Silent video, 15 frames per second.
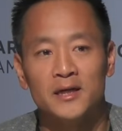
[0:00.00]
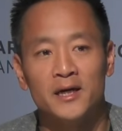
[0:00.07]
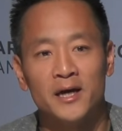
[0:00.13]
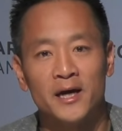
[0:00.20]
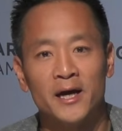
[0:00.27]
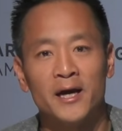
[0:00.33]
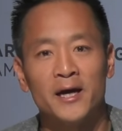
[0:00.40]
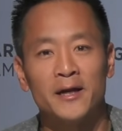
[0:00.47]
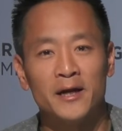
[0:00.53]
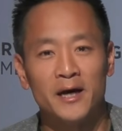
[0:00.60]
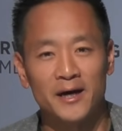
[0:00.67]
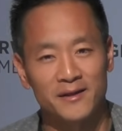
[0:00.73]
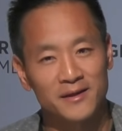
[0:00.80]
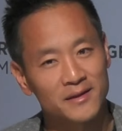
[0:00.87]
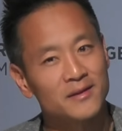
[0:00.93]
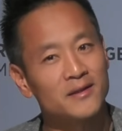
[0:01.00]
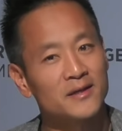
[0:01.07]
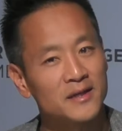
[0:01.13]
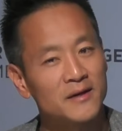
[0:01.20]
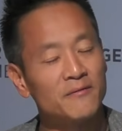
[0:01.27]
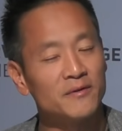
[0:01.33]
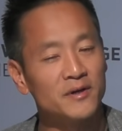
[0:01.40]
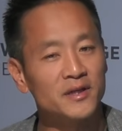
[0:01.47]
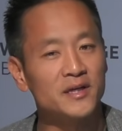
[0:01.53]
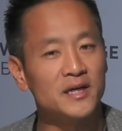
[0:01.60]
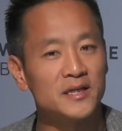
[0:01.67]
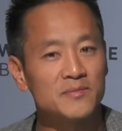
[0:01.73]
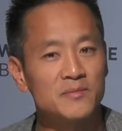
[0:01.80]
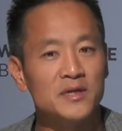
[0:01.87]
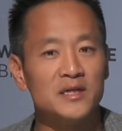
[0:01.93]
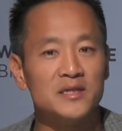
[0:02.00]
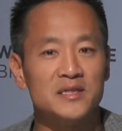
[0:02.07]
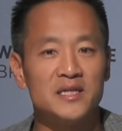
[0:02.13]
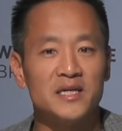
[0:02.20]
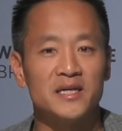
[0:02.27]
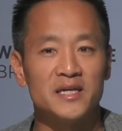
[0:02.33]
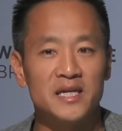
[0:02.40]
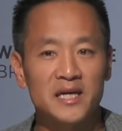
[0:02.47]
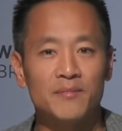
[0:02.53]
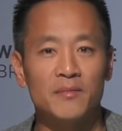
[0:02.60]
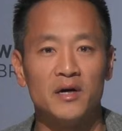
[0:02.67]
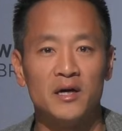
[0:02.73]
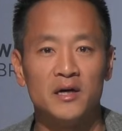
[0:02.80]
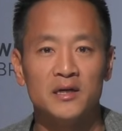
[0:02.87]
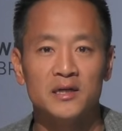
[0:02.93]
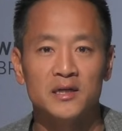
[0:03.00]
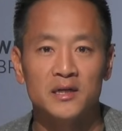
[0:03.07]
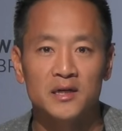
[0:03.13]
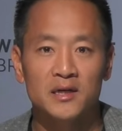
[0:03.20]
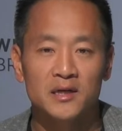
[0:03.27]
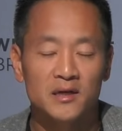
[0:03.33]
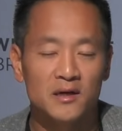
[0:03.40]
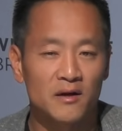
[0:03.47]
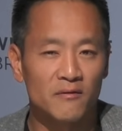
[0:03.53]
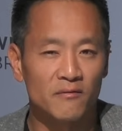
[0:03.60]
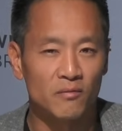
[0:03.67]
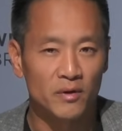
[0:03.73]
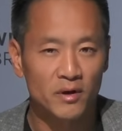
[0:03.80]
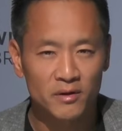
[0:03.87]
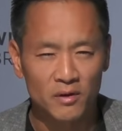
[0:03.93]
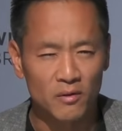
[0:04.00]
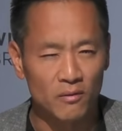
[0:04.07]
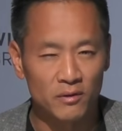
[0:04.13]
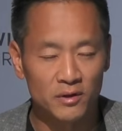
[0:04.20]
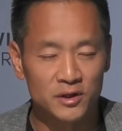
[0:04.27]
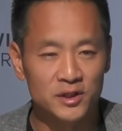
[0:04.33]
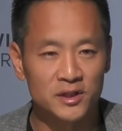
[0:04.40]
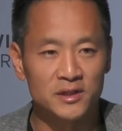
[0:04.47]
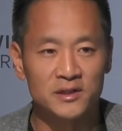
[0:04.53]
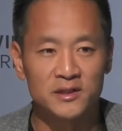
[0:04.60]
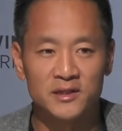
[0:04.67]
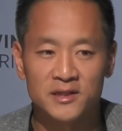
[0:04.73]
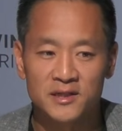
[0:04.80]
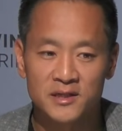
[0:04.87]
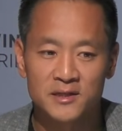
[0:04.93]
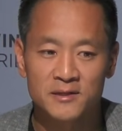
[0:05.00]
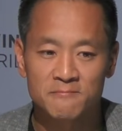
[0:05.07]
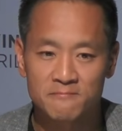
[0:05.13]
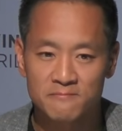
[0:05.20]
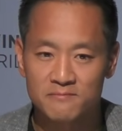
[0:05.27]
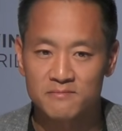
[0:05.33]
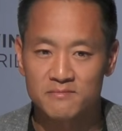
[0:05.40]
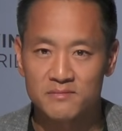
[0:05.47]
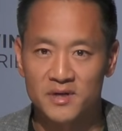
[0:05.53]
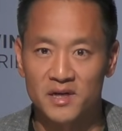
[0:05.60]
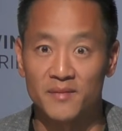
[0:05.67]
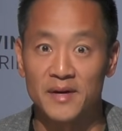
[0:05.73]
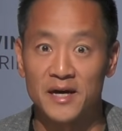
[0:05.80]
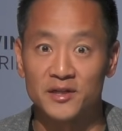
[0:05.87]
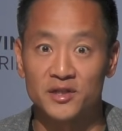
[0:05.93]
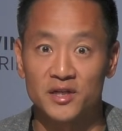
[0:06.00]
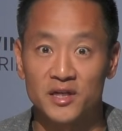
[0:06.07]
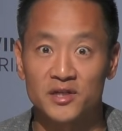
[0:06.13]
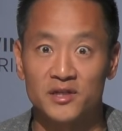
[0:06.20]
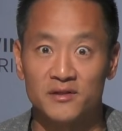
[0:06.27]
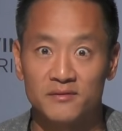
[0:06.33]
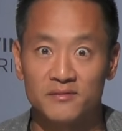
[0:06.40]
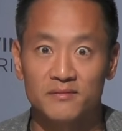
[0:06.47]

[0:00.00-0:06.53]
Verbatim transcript: And I think the thing that really gets me is the enigma of what are the origins in imagination.